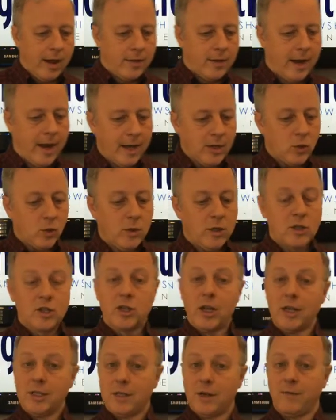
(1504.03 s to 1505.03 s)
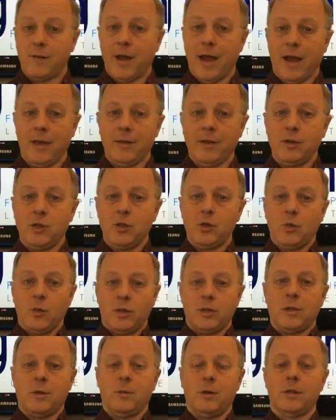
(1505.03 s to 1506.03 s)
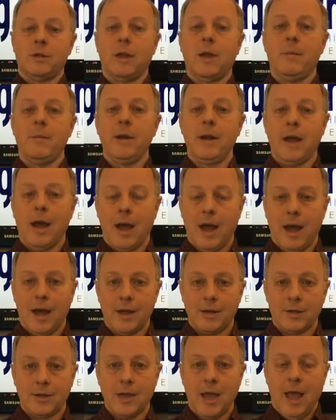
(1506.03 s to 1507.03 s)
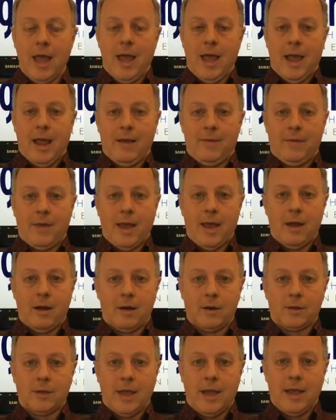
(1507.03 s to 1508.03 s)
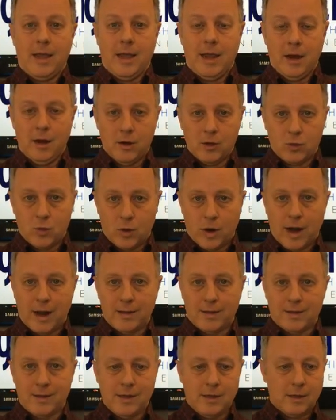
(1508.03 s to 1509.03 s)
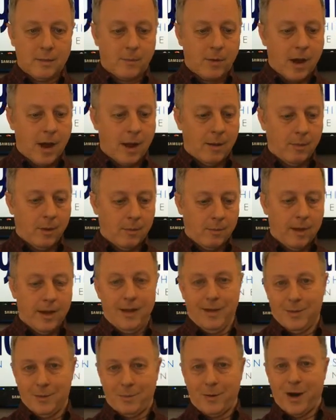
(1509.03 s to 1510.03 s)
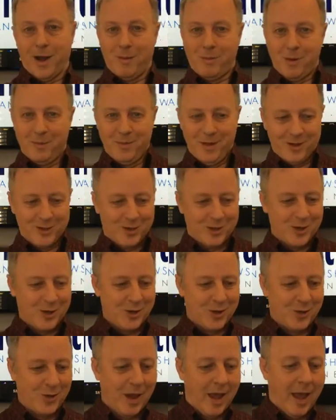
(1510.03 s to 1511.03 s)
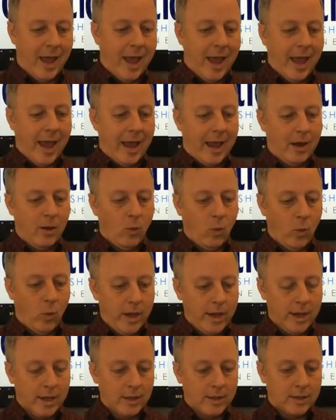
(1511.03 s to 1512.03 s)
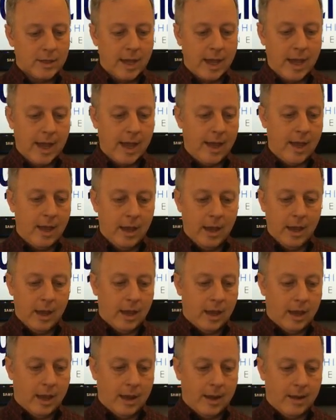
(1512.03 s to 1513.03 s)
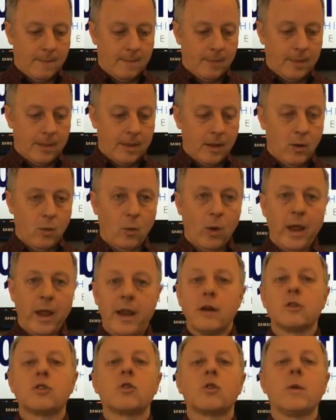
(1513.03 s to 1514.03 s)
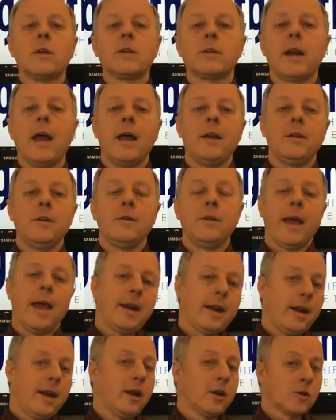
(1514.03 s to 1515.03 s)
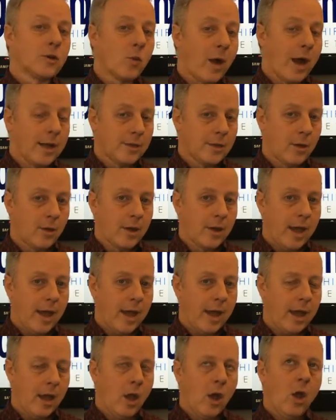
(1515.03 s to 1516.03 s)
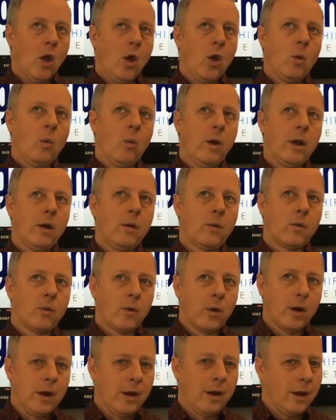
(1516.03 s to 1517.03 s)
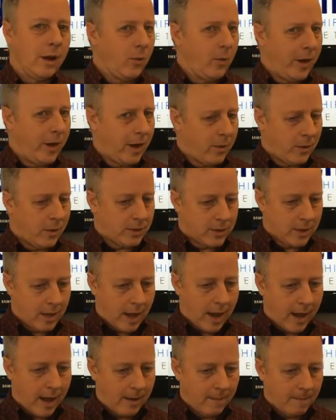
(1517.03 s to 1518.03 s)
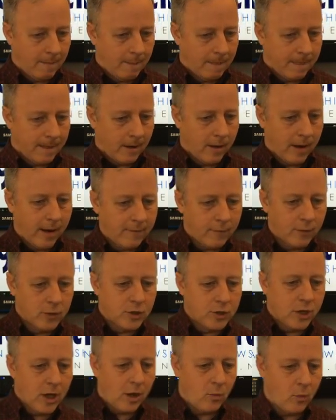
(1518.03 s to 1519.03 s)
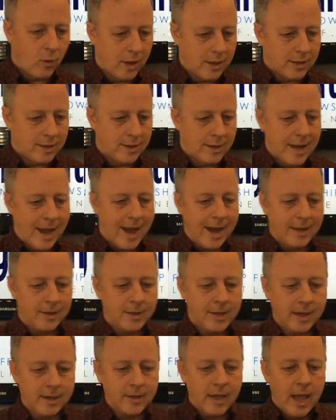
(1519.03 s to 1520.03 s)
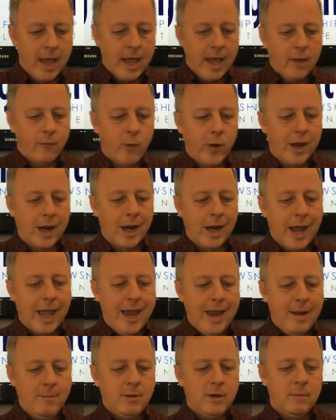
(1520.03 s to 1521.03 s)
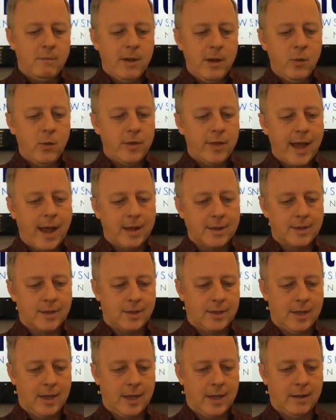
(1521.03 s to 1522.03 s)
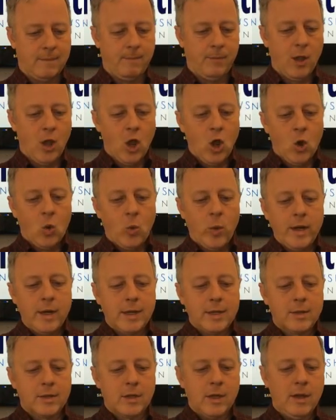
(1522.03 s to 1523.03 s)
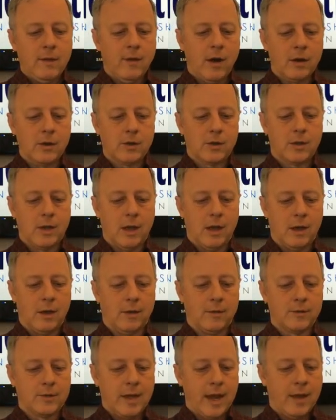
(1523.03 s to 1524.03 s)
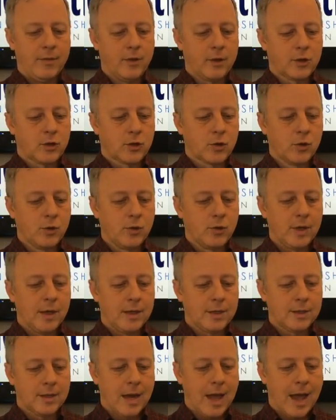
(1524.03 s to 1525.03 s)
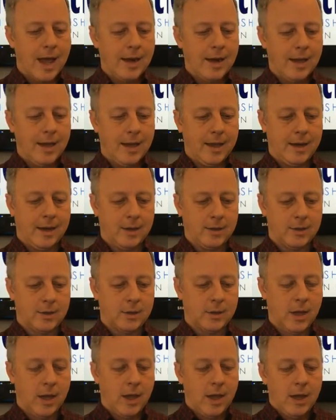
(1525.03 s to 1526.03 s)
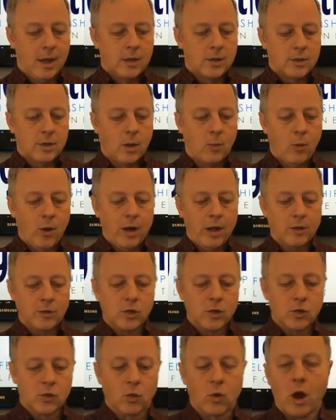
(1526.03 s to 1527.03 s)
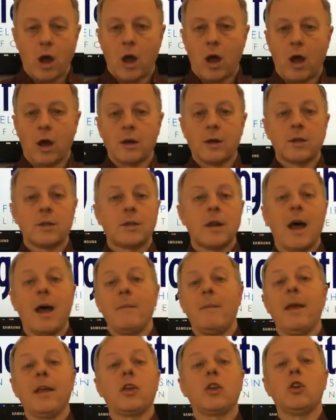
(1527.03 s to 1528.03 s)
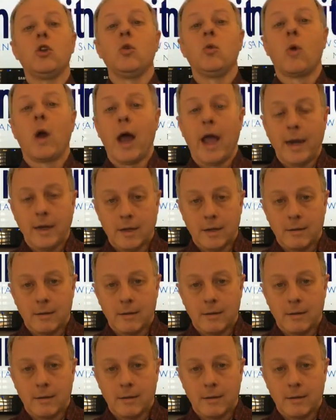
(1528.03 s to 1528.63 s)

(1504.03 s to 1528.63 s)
next one is justifying. This is when someone's coming to us and they are saying, here's where I see the problem, and the problem is you. And we can say, well, here's the reason I do that, and here's why it's okay. When really we know it's not. All right, 1 John 1:9 says, if we claim to be without sin, we deceive ourselves, and the truth is not in us. Someone else's wrong does not make you right.